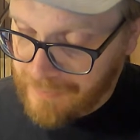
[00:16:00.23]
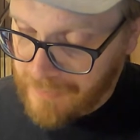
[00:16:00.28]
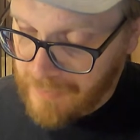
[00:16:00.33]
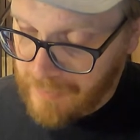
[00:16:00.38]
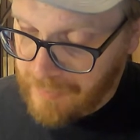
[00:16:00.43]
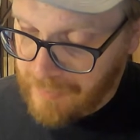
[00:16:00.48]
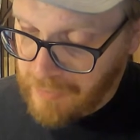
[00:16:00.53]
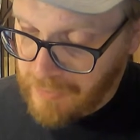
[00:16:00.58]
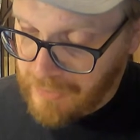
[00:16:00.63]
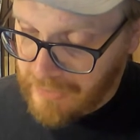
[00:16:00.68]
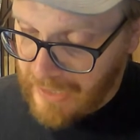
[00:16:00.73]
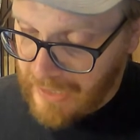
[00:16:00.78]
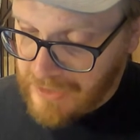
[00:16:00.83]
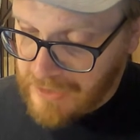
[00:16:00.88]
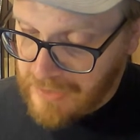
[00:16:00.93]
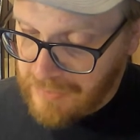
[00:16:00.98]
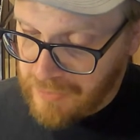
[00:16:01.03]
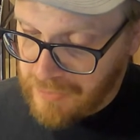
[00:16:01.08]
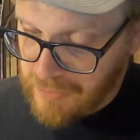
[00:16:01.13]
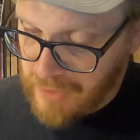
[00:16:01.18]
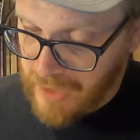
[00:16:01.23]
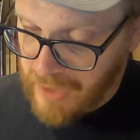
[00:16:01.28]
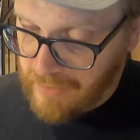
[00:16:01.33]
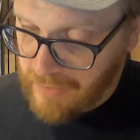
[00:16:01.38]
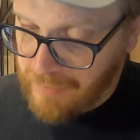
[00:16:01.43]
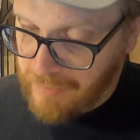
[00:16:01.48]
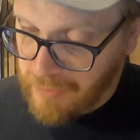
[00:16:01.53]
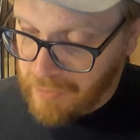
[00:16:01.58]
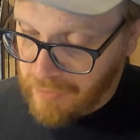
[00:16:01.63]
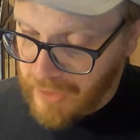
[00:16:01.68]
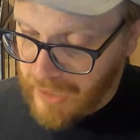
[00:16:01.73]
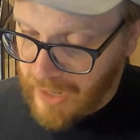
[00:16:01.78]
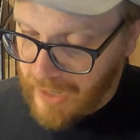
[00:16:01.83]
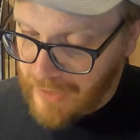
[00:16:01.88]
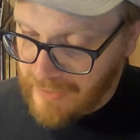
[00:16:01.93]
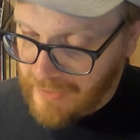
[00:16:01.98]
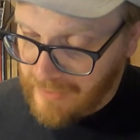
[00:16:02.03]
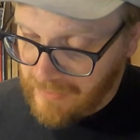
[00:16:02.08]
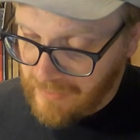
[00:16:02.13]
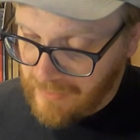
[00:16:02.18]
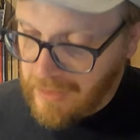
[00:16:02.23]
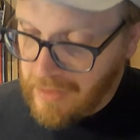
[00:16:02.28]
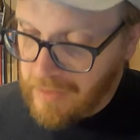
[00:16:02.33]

balderdash, bald head, bald headed,